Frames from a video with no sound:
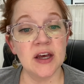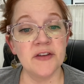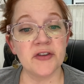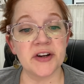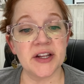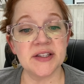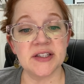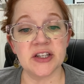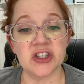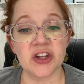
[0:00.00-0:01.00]
For an
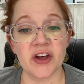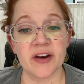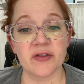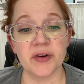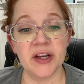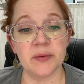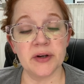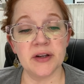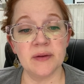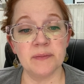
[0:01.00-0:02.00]
instant she thought of
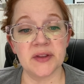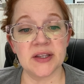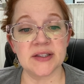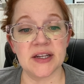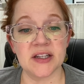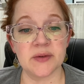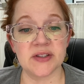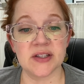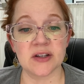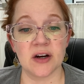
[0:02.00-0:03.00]
Greenwood, but this idea
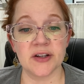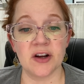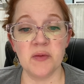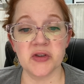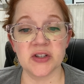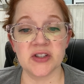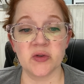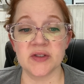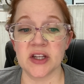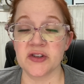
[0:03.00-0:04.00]
was discarded almost as
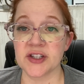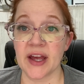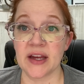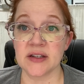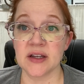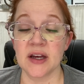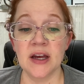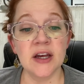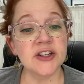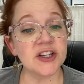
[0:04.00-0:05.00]
soon as entertained.
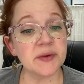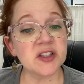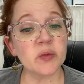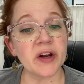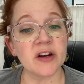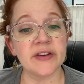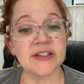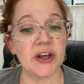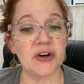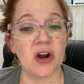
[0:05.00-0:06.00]
She was aware of
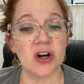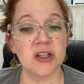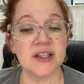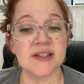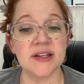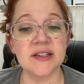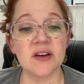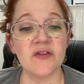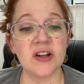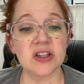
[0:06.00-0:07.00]
his utter heartlessness,
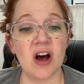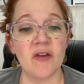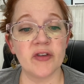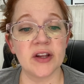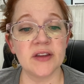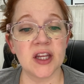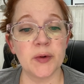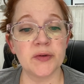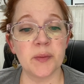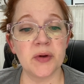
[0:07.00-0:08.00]
and felt confident that he
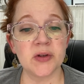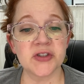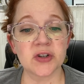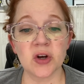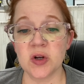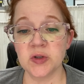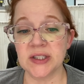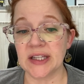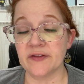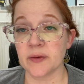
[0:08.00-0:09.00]
would repulse her
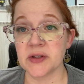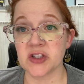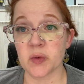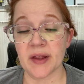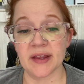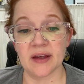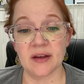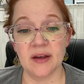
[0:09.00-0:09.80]
coldly from his dwelling.